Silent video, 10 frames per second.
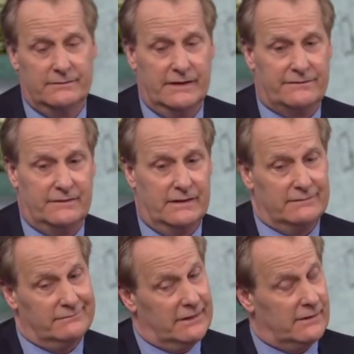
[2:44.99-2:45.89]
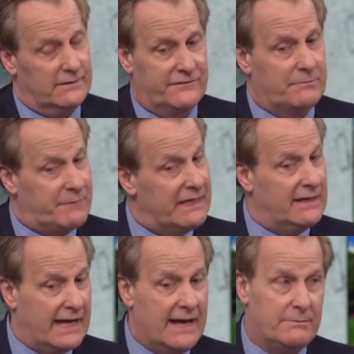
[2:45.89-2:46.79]
If, you know, if the big
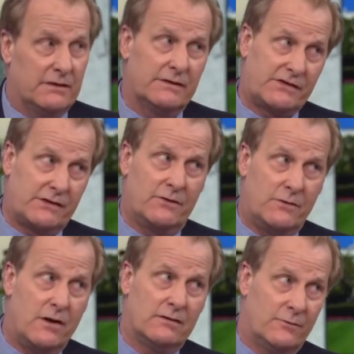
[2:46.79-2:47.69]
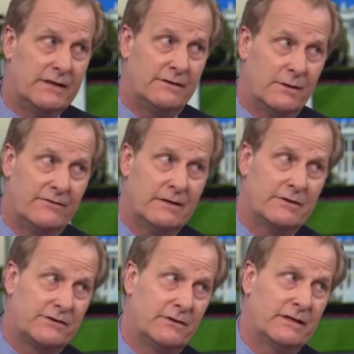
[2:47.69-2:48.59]
gamble is to go all the way to November
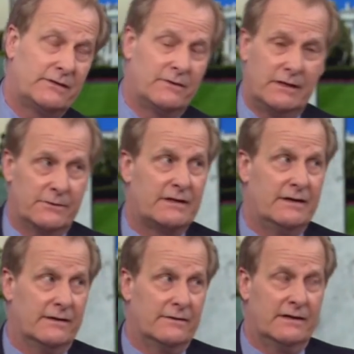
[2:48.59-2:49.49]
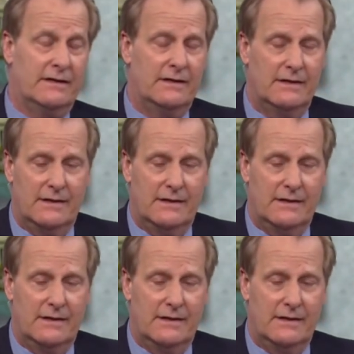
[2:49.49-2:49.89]
twenty twenty, which I agree,